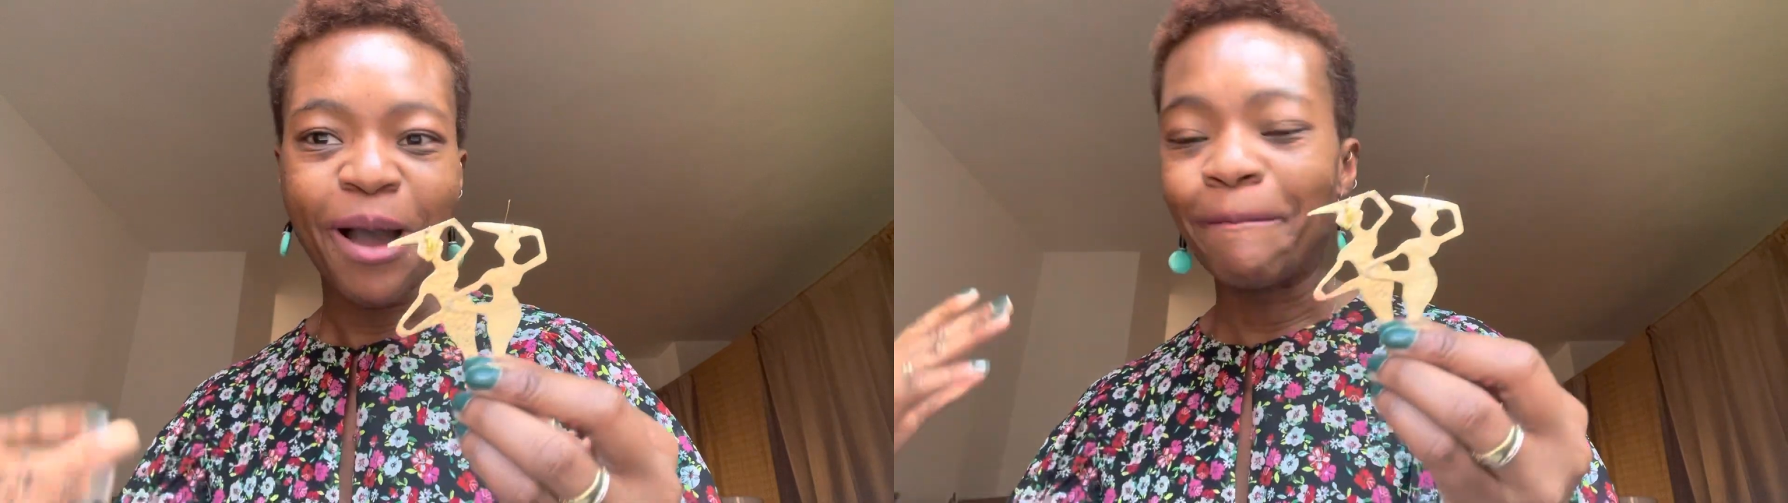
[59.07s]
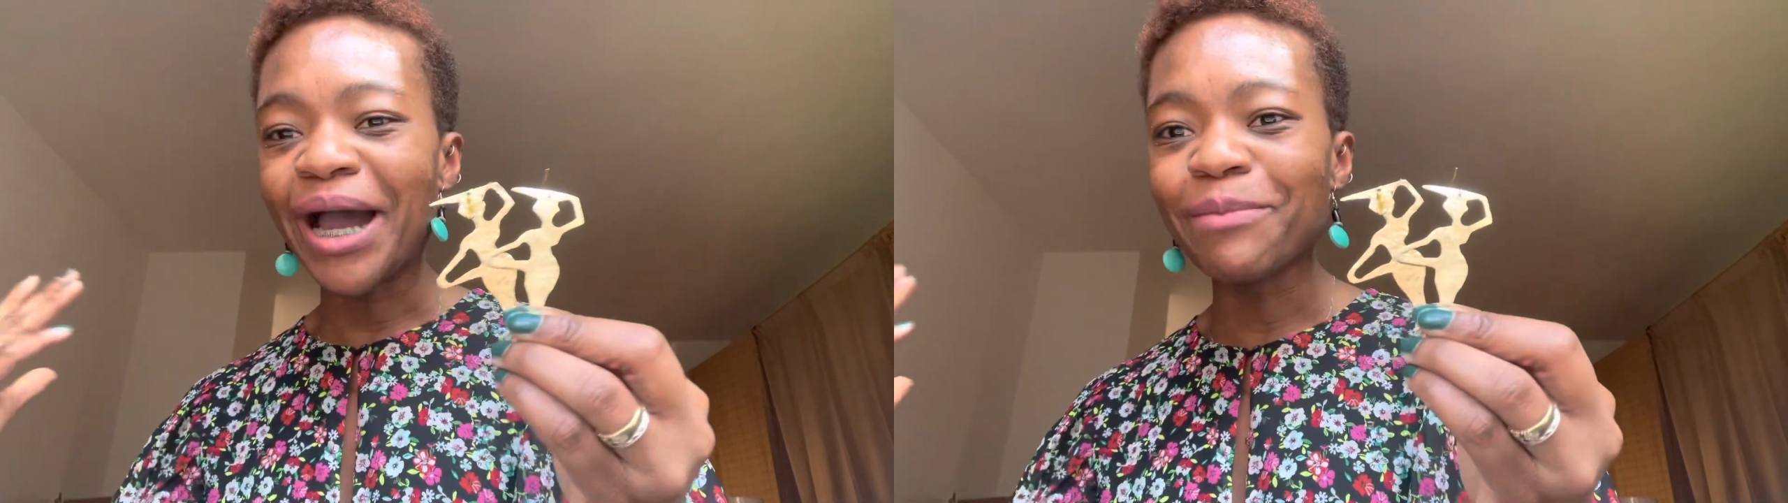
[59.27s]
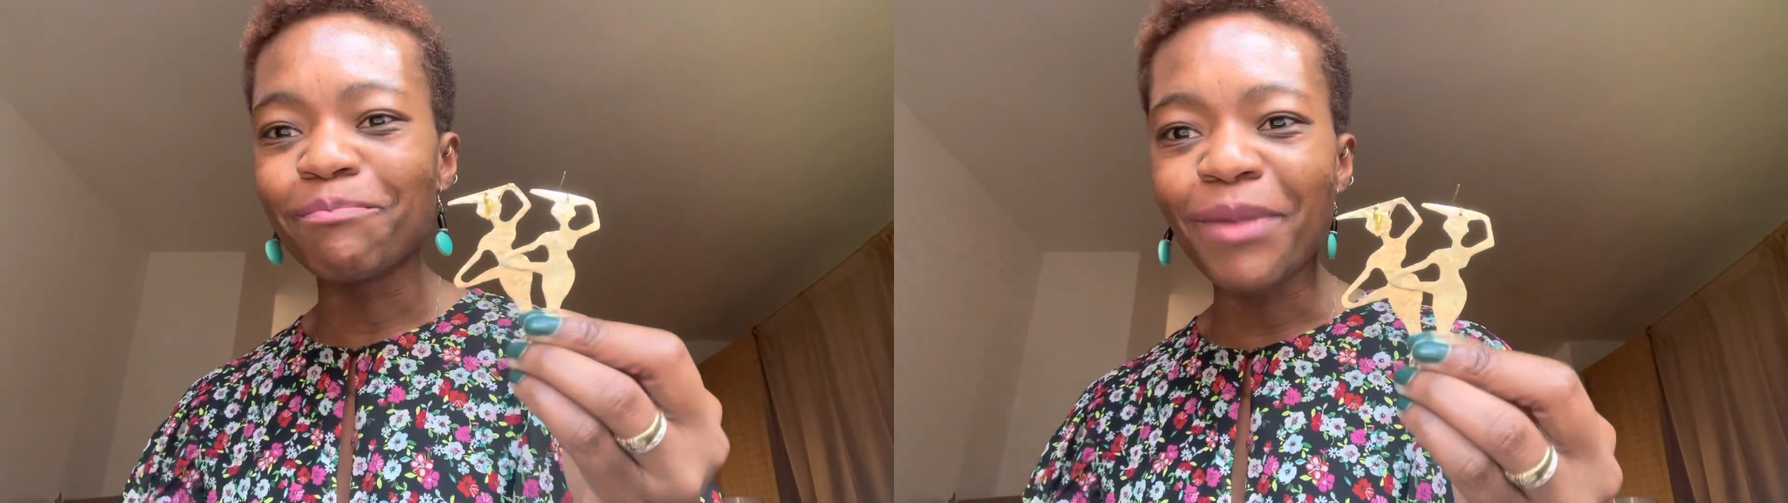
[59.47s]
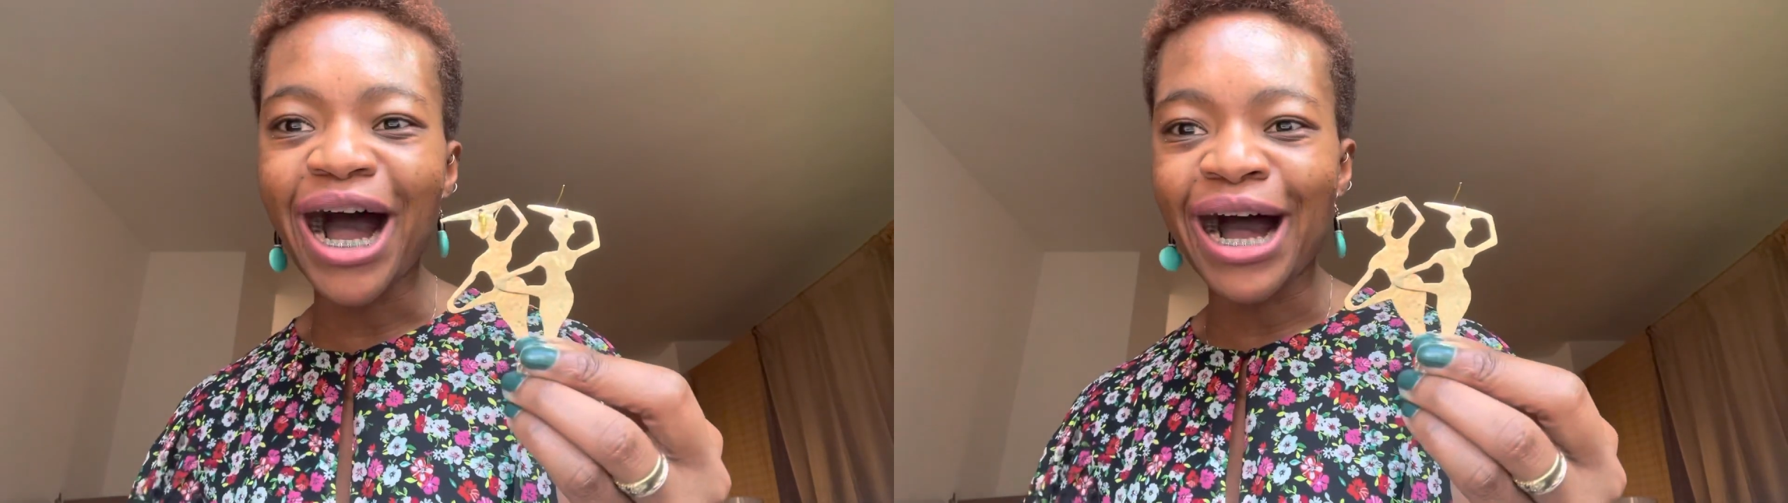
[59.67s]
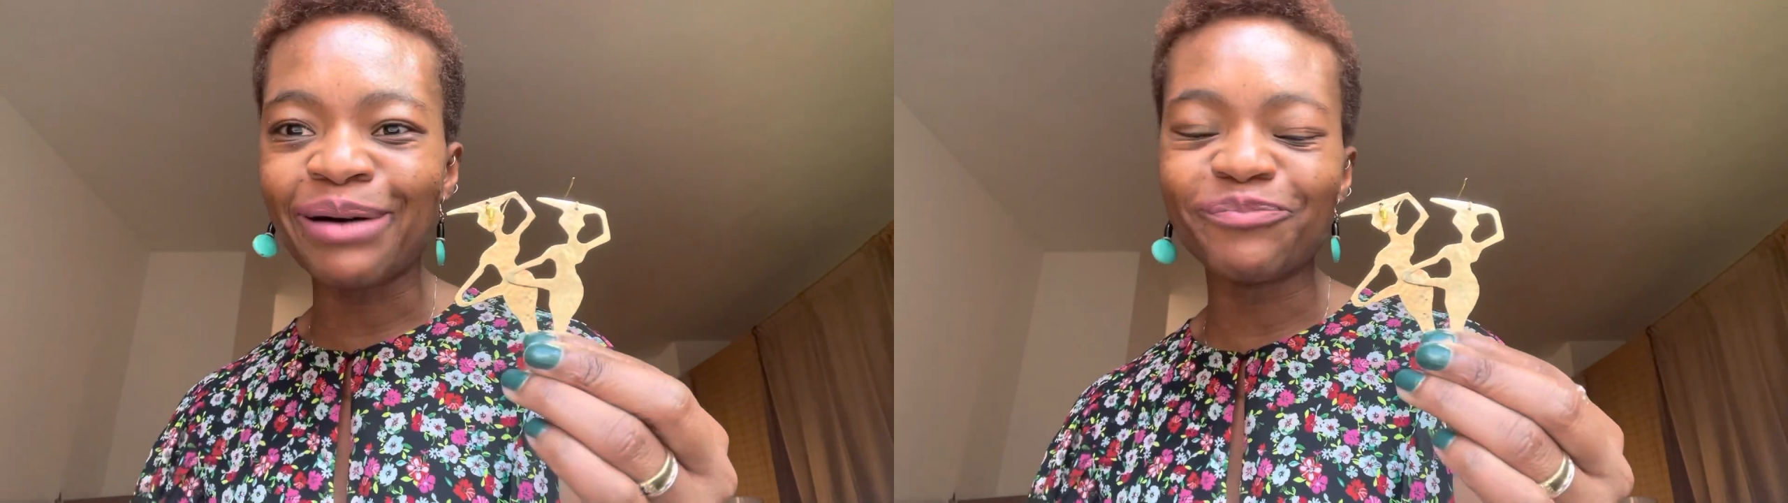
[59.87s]
my
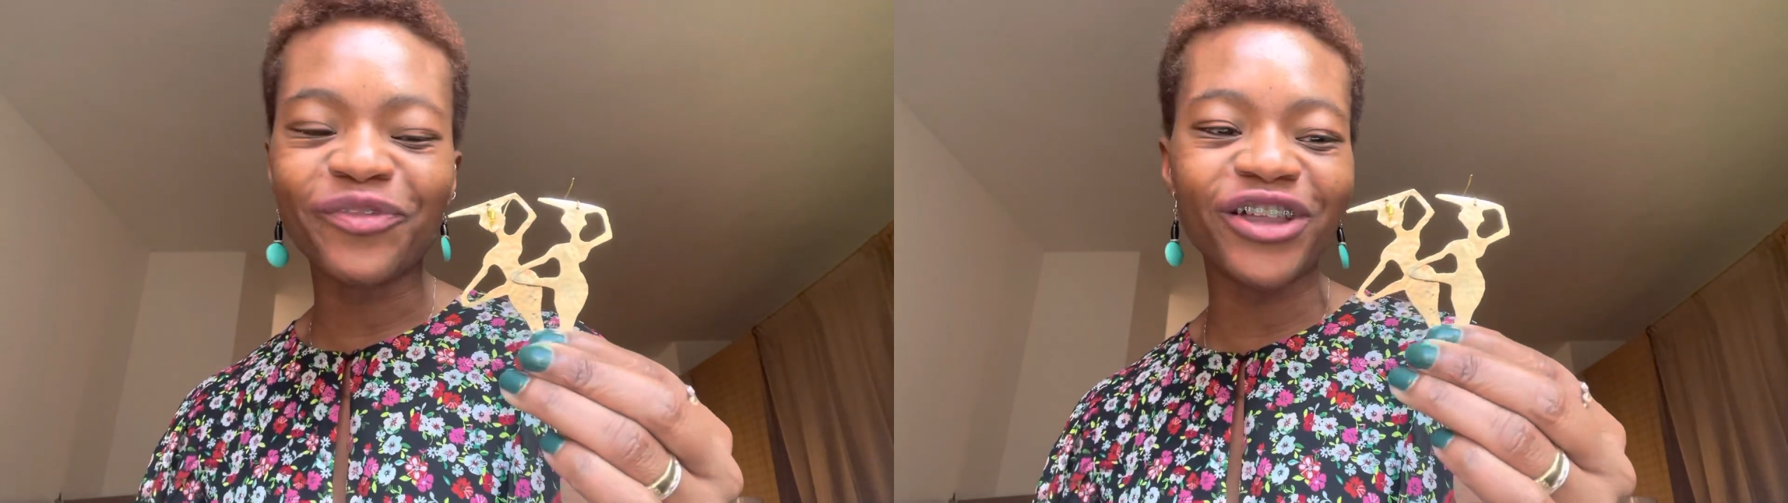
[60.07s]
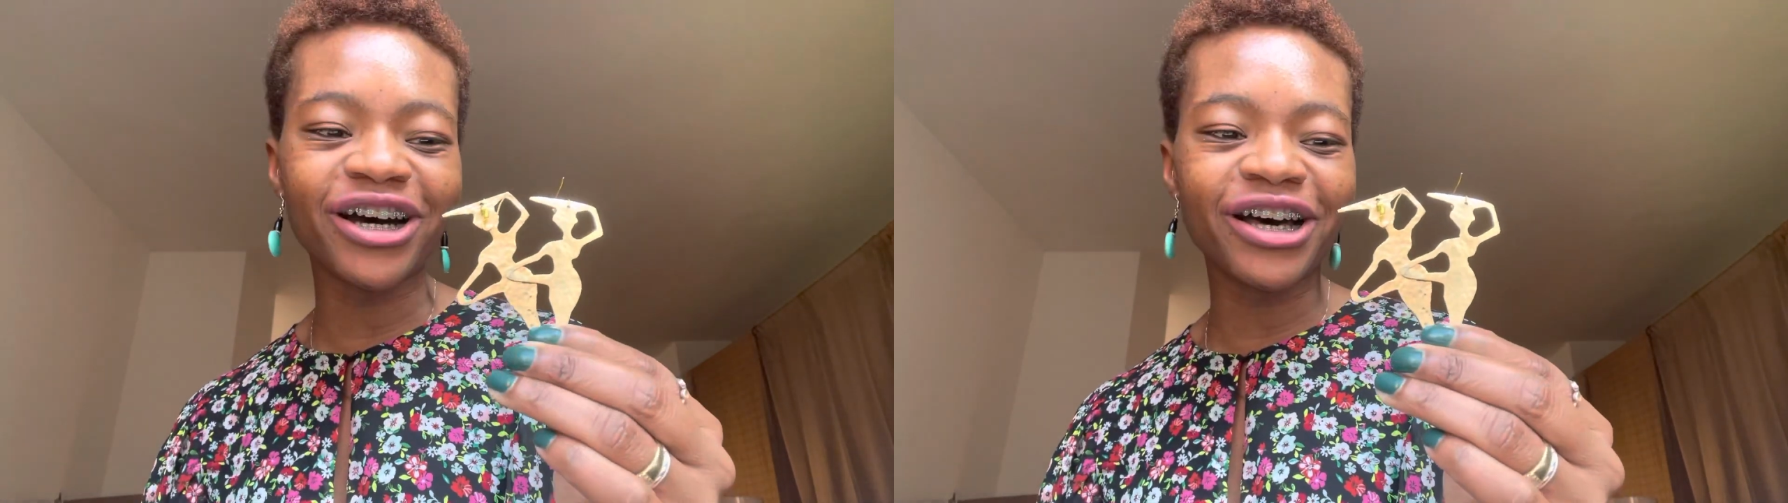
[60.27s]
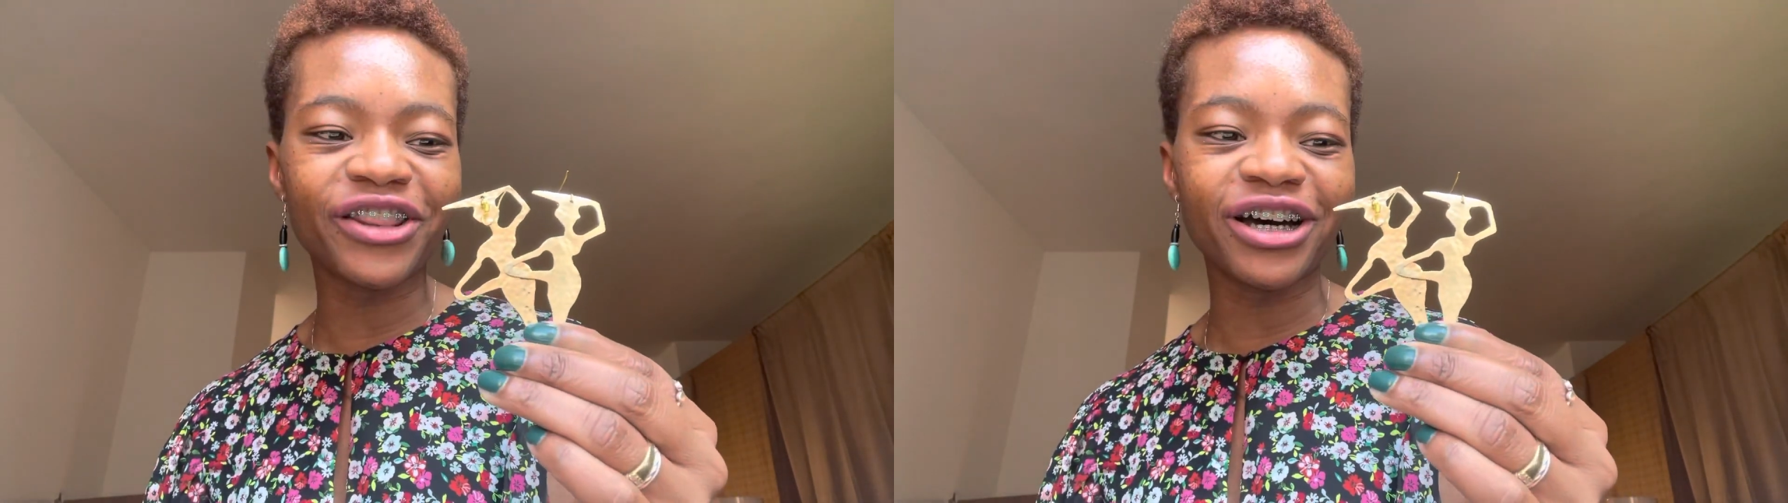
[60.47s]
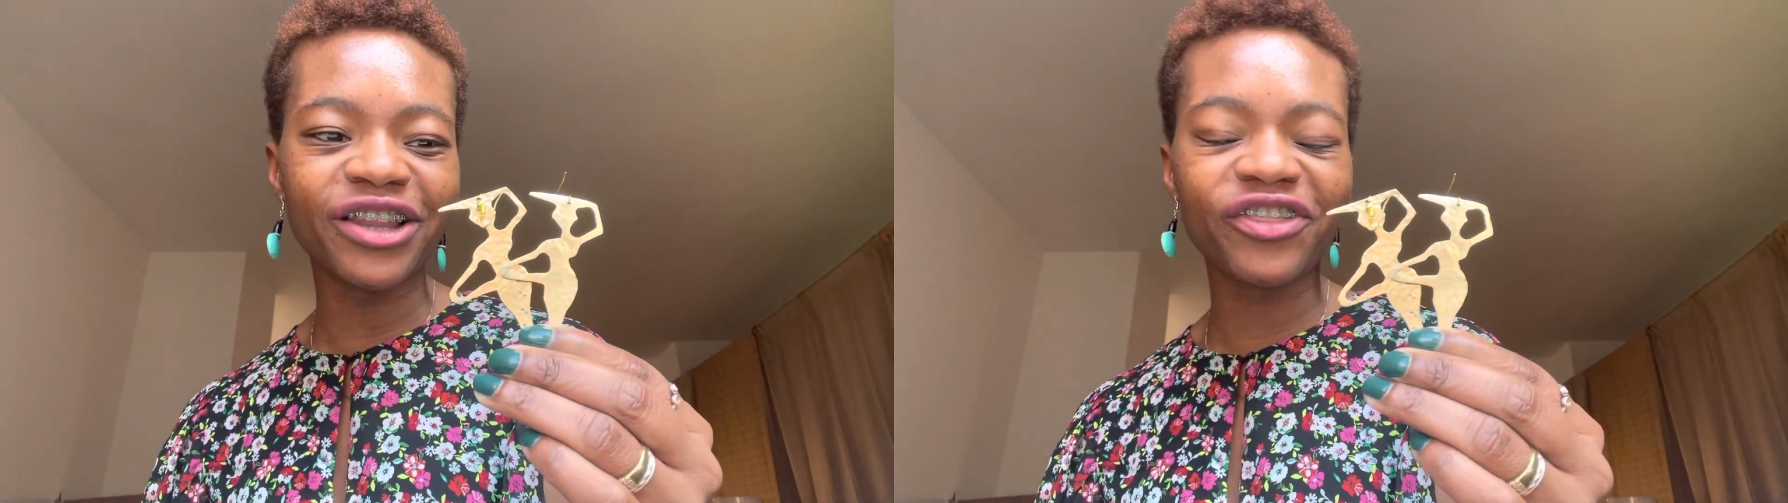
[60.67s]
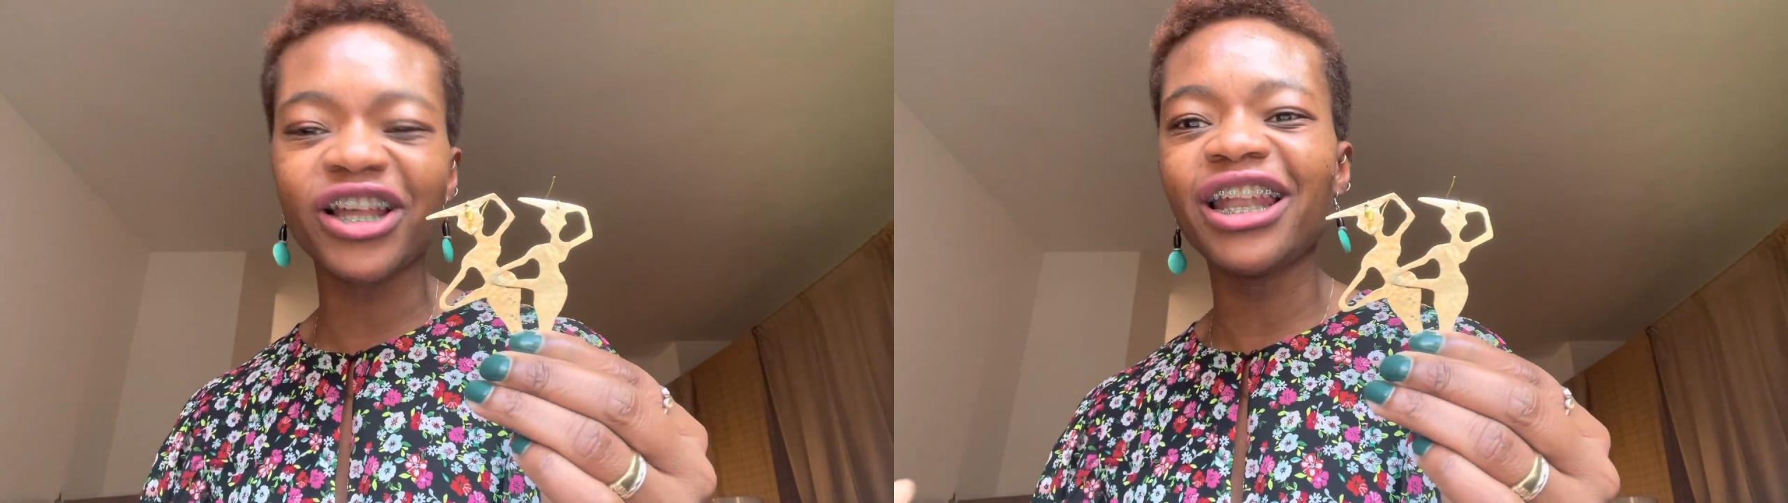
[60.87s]
mom the